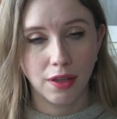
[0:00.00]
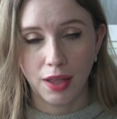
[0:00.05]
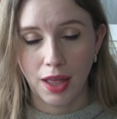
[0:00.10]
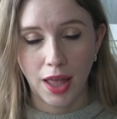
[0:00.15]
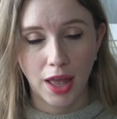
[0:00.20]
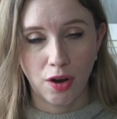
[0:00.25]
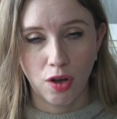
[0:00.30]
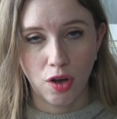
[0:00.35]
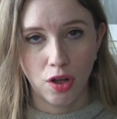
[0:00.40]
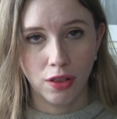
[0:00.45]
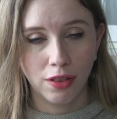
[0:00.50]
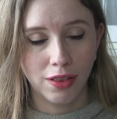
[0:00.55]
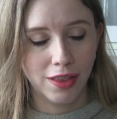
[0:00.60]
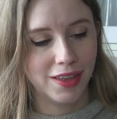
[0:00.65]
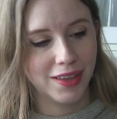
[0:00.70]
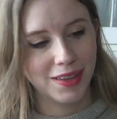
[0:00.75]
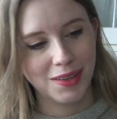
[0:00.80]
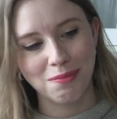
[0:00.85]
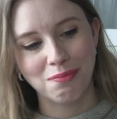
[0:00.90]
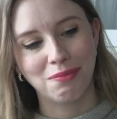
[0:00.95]
at all,
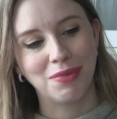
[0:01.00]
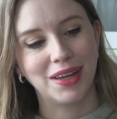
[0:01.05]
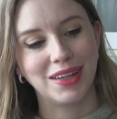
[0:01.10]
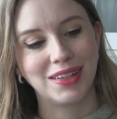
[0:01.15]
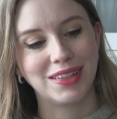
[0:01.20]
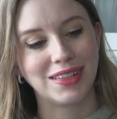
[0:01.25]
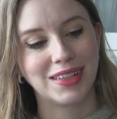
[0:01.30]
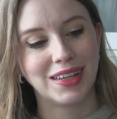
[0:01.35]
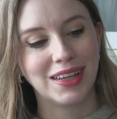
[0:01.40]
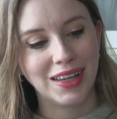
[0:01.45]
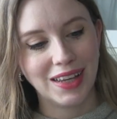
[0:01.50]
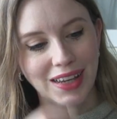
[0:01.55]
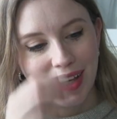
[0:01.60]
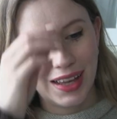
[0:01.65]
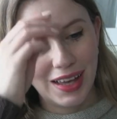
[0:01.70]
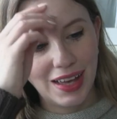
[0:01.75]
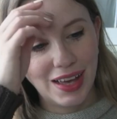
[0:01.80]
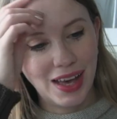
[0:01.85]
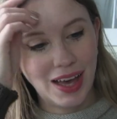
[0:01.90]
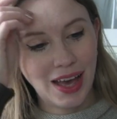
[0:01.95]
but
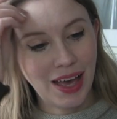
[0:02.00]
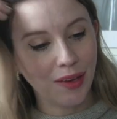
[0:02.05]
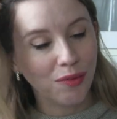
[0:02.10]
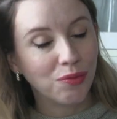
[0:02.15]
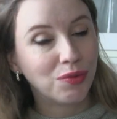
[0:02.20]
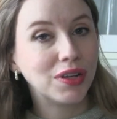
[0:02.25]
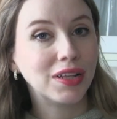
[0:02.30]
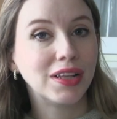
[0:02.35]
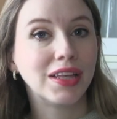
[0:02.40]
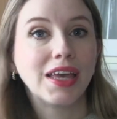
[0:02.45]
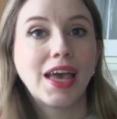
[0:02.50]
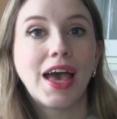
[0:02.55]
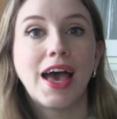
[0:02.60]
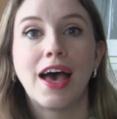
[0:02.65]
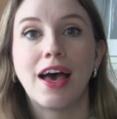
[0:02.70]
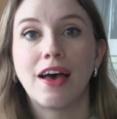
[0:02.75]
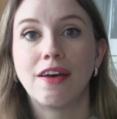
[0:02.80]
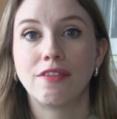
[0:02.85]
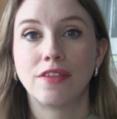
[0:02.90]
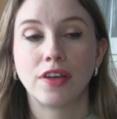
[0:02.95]
I really
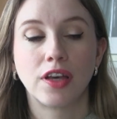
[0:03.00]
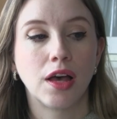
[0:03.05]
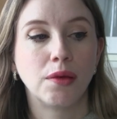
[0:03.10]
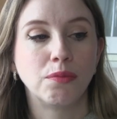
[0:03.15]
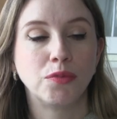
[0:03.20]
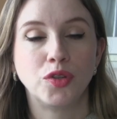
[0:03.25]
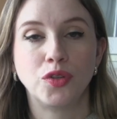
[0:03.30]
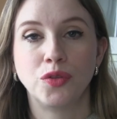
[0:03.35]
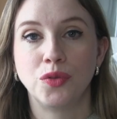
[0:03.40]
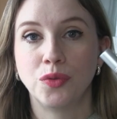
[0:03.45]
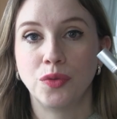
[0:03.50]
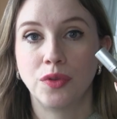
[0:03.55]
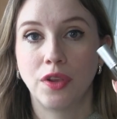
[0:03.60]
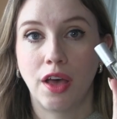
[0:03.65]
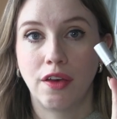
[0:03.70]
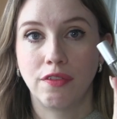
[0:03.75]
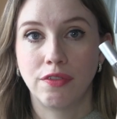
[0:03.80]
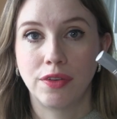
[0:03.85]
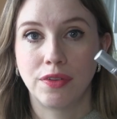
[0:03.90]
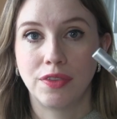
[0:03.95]
have come to
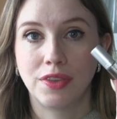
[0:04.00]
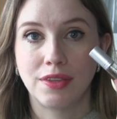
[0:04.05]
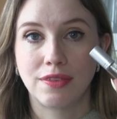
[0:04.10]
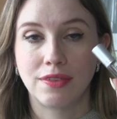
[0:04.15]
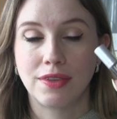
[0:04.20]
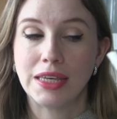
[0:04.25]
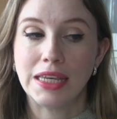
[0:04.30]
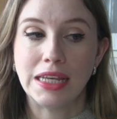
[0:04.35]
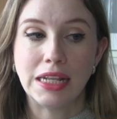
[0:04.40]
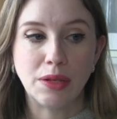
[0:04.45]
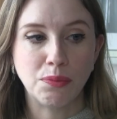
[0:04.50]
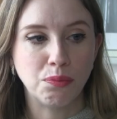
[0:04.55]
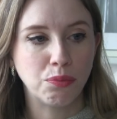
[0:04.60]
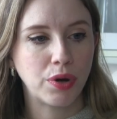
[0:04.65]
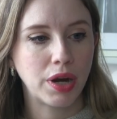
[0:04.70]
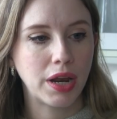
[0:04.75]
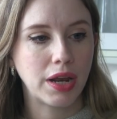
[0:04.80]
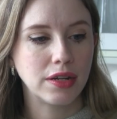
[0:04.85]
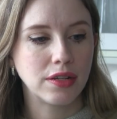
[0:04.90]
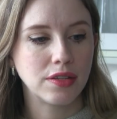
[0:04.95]
love this Eden
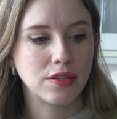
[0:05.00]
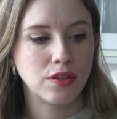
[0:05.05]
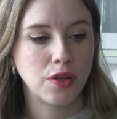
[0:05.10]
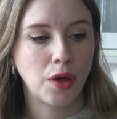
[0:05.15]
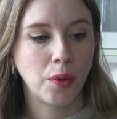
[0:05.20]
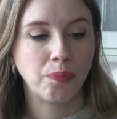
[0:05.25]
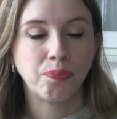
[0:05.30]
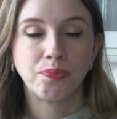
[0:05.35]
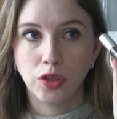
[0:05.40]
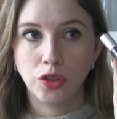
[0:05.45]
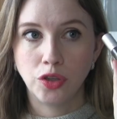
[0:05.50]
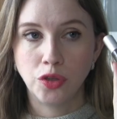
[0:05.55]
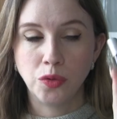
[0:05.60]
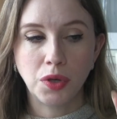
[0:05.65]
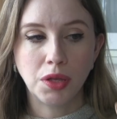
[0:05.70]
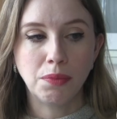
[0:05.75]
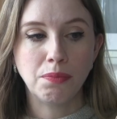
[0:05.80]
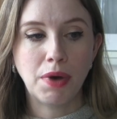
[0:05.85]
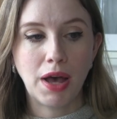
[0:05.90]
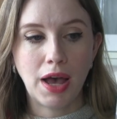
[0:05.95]
brand. So you
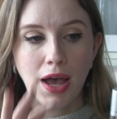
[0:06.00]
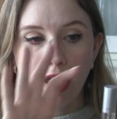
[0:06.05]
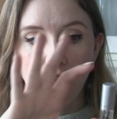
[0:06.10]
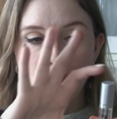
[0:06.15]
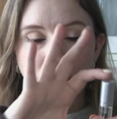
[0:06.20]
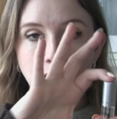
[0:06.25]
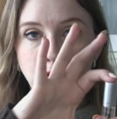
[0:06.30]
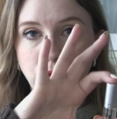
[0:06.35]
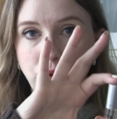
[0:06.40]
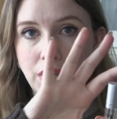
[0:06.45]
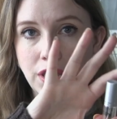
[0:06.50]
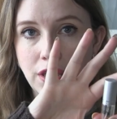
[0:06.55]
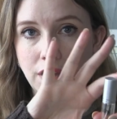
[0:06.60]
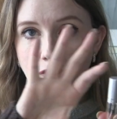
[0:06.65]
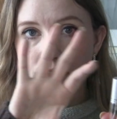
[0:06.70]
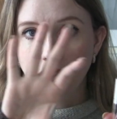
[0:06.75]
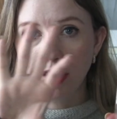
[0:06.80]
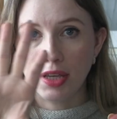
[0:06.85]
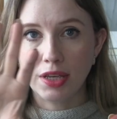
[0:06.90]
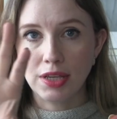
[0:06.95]
can buy 3
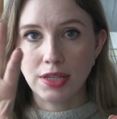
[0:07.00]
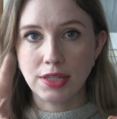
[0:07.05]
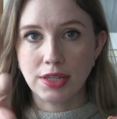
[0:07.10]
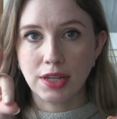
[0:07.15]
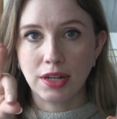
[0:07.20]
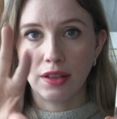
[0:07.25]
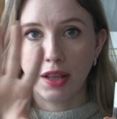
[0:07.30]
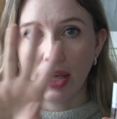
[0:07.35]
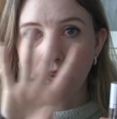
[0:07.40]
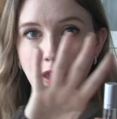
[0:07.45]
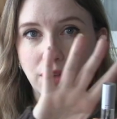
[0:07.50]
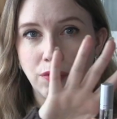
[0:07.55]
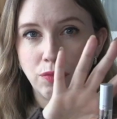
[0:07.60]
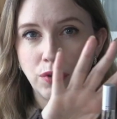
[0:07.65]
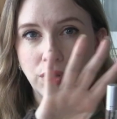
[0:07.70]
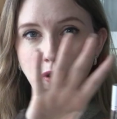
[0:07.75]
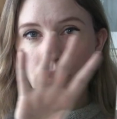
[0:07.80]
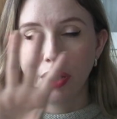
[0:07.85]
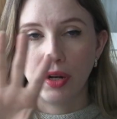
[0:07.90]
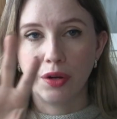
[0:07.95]
of these in like a
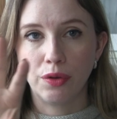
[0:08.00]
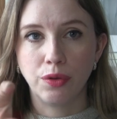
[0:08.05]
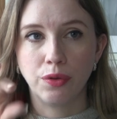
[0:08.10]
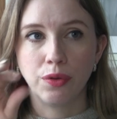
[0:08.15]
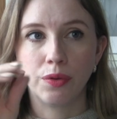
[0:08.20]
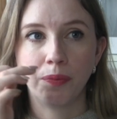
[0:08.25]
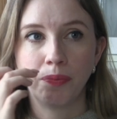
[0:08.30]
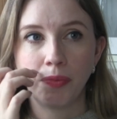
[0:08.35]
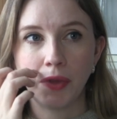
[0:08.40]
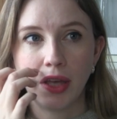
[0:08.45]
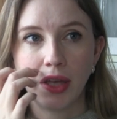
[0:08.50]
little